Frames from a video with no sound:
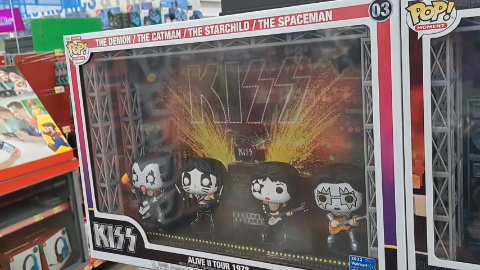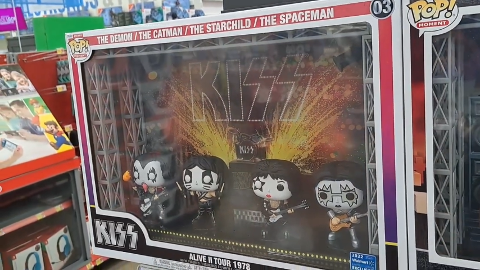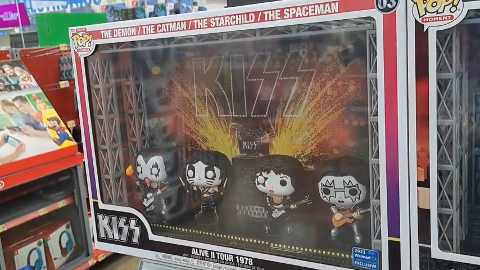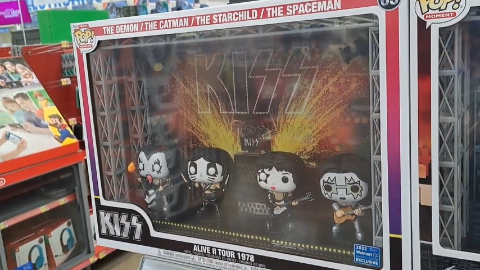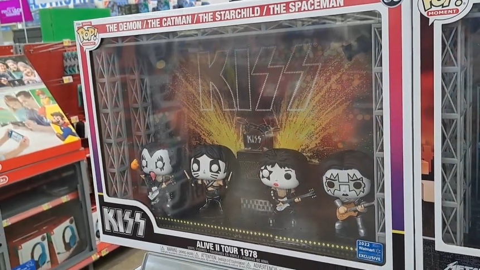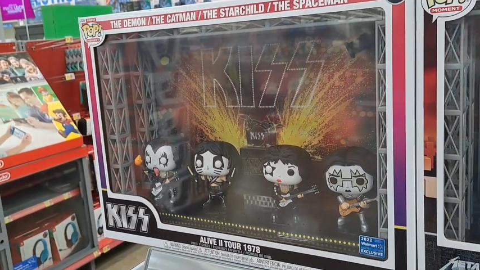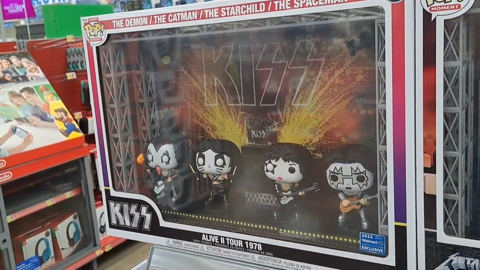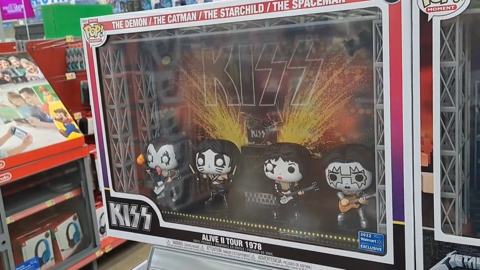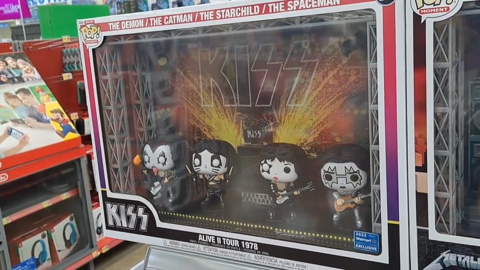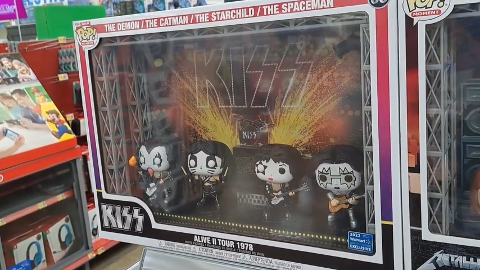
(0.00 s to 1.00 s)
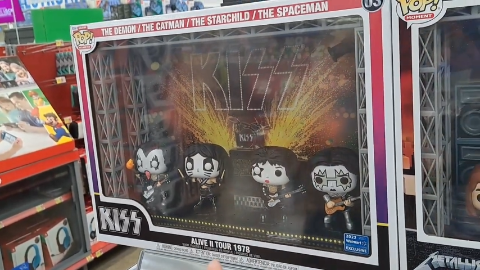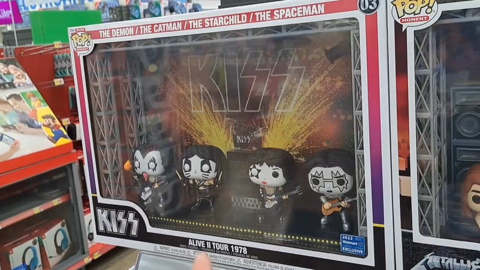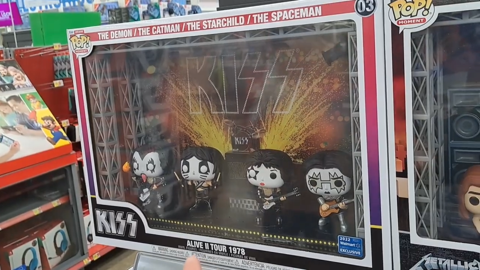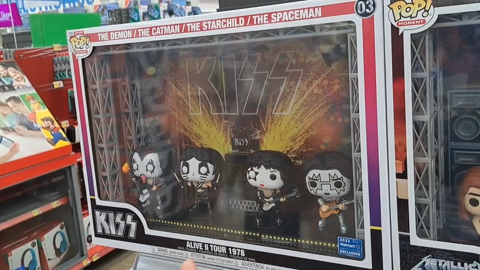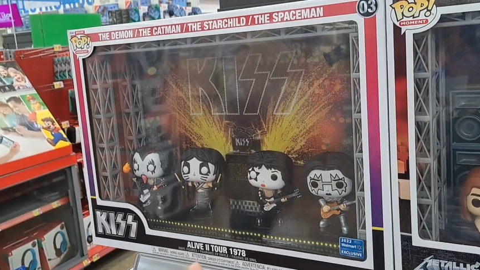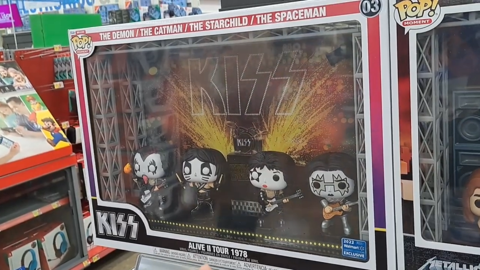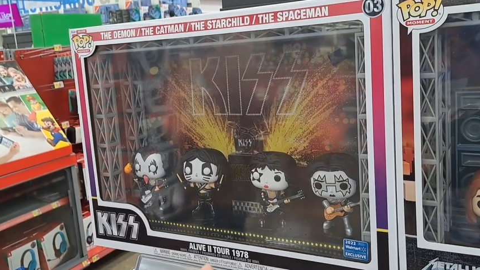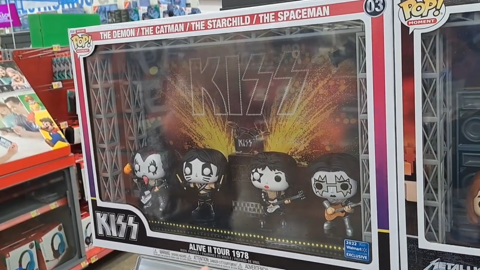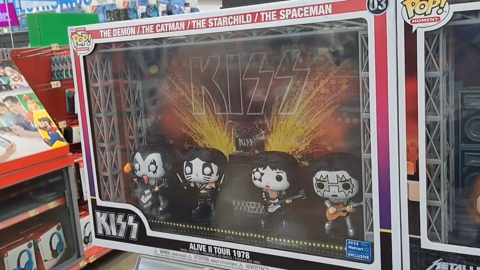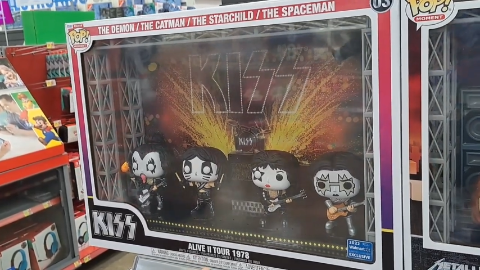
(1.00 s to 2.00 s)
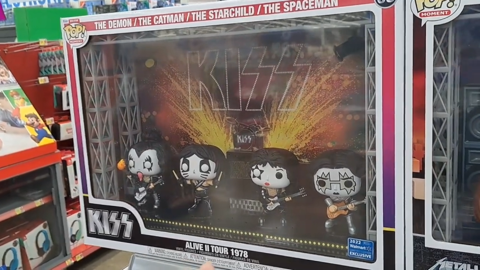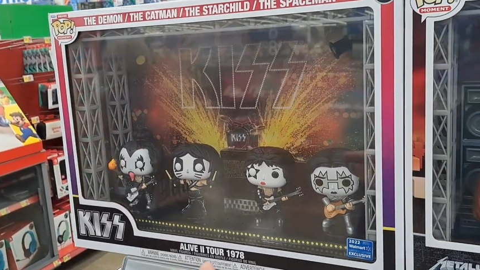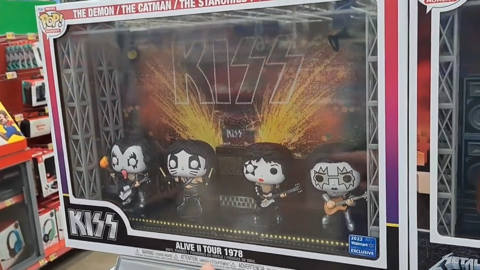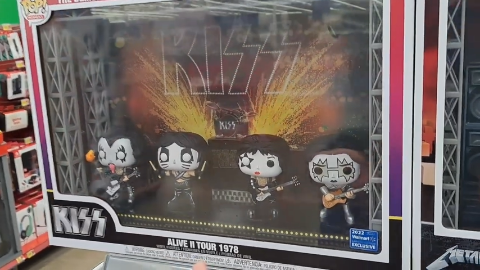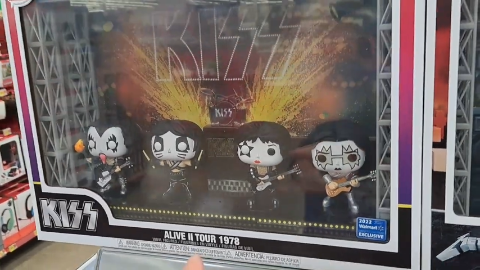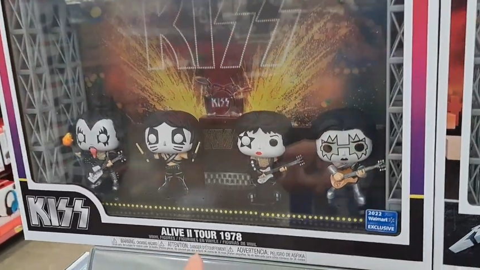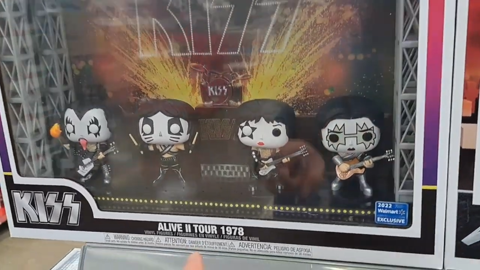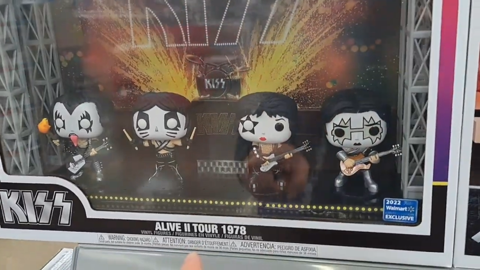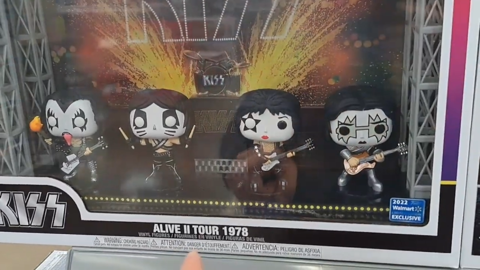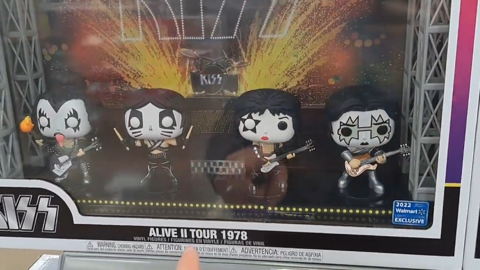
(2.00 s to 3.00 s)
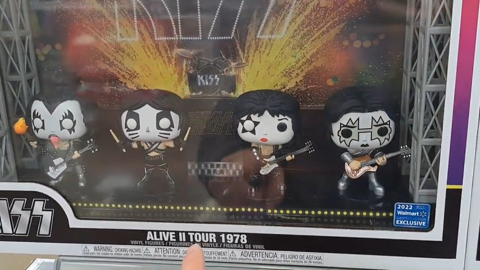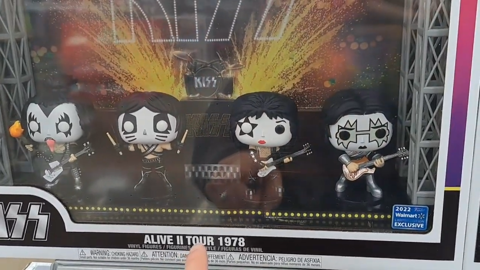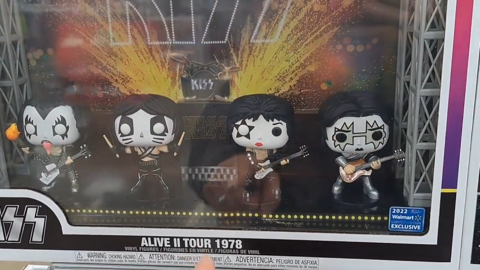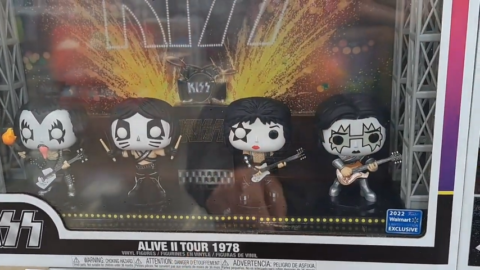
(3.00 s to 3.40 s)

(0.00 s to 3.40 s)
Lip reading: Nobody's mouth can be seen.